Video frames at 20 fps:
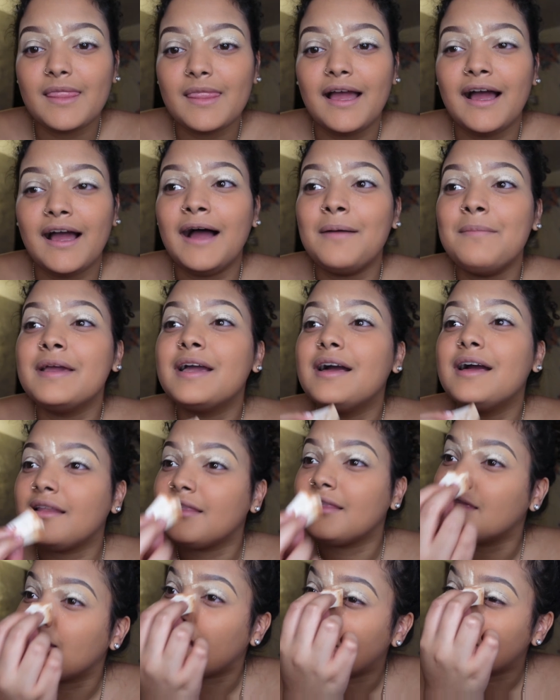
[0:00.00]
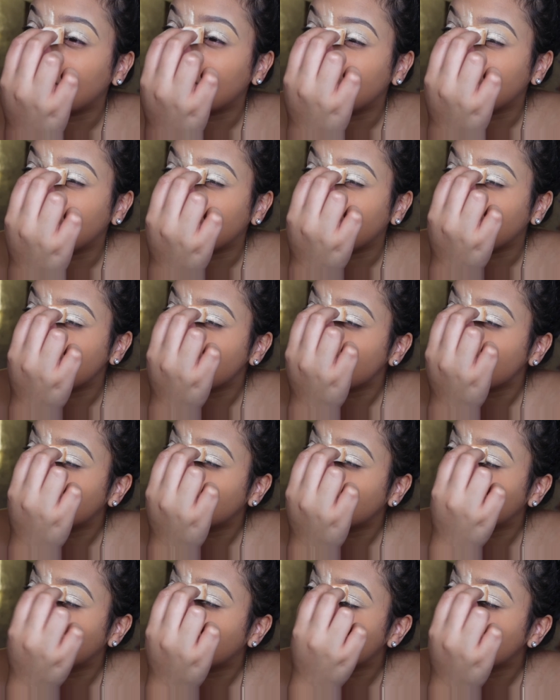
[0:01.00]
I make a lot of facial
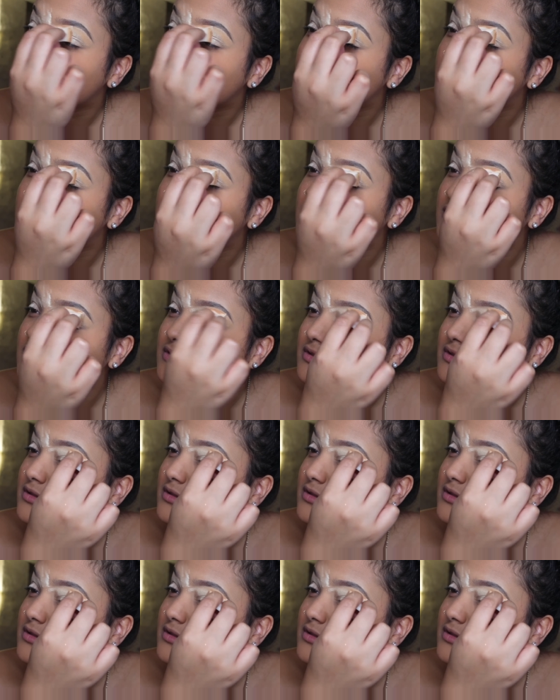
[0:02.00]
expressions.